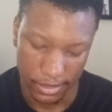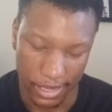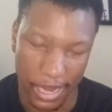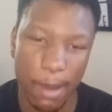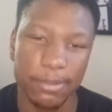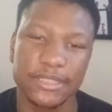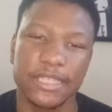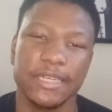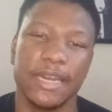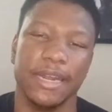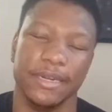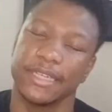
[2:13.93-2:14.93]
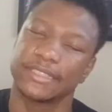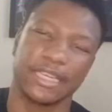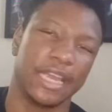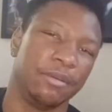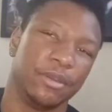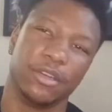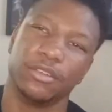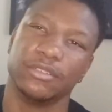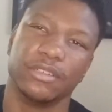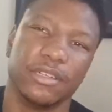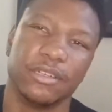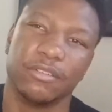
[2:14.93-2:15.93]
Obviously, in that Knicks game, though,
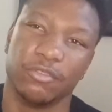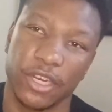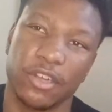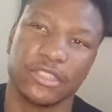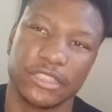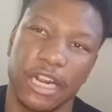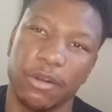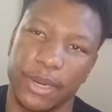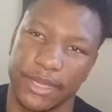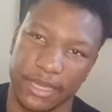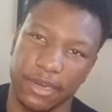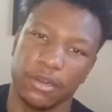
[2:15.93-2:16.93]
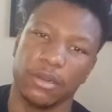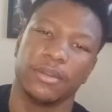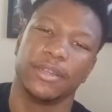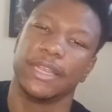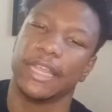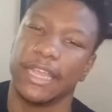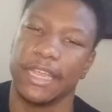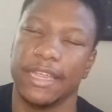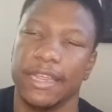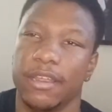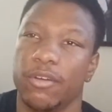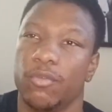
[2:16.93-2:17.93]
we're going to start right there. It
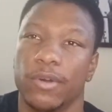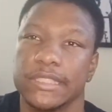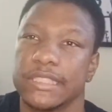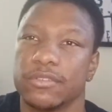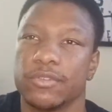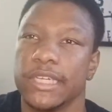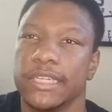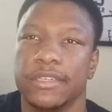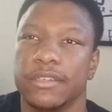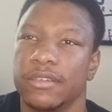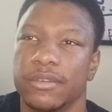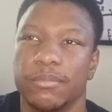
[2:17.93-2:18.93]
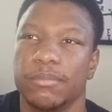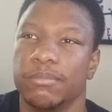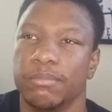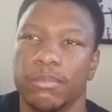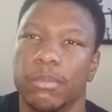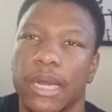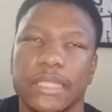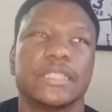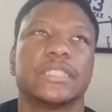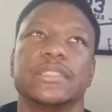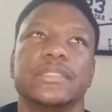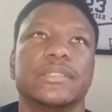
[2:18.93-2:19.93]
wasn't really
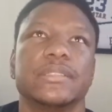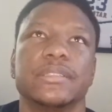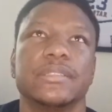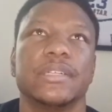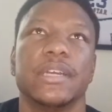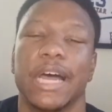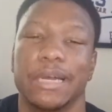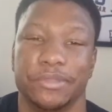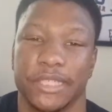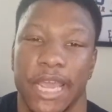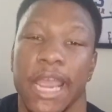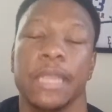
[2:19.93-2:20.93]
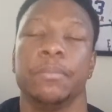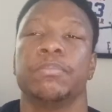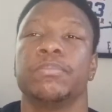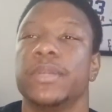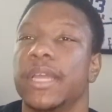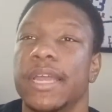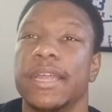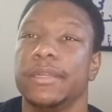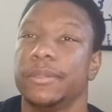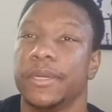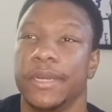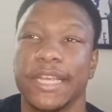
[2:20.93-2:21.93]
much of a game.
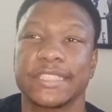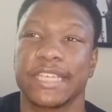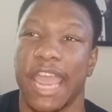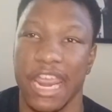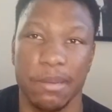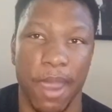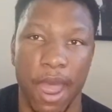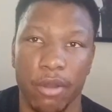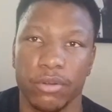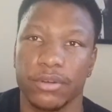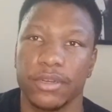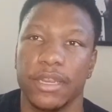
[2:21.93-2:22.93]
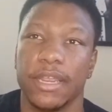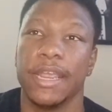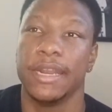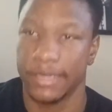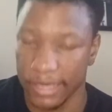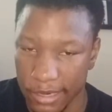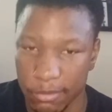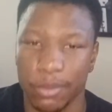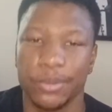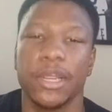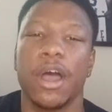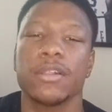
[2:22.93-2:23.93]
The Knicks came out and did what
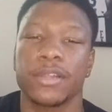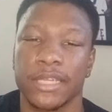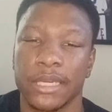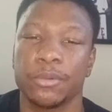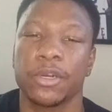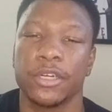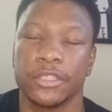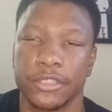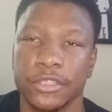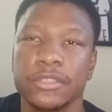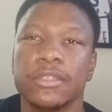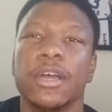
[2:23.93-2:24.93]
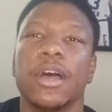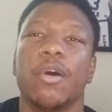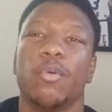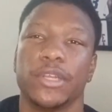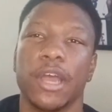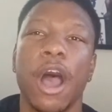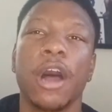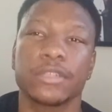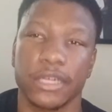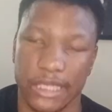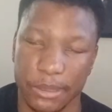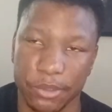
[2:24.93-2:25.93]
we all thought they were going to do. We all
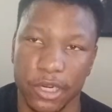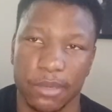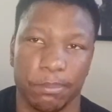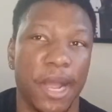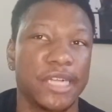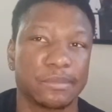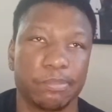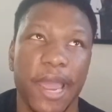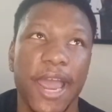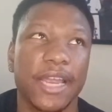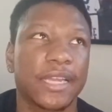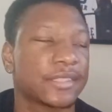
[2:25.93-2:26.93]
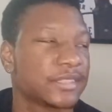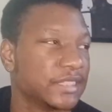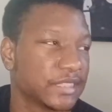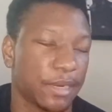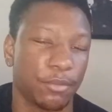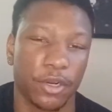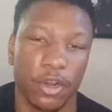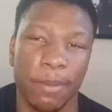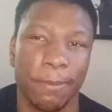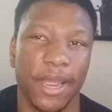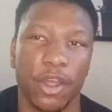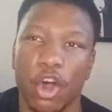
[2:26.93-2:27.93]
thought they were going to bounce back since they were going
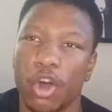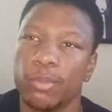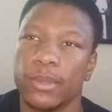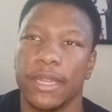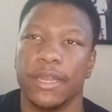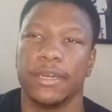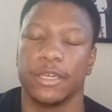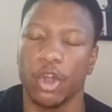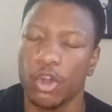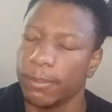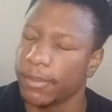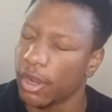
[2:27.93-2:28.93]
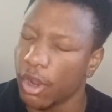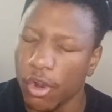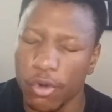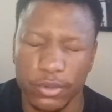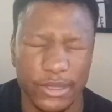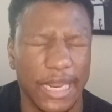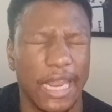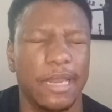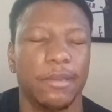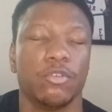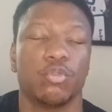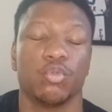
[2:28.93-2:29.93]
back home, and lo and behold,
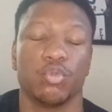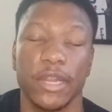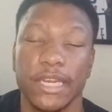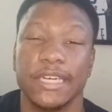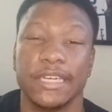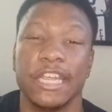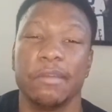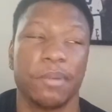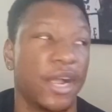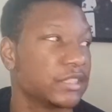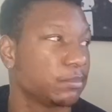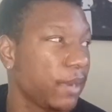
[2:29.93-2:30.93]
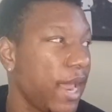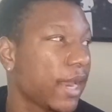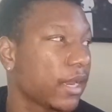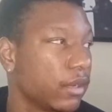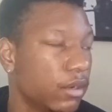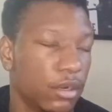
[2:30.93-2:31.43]
they really did bounce back.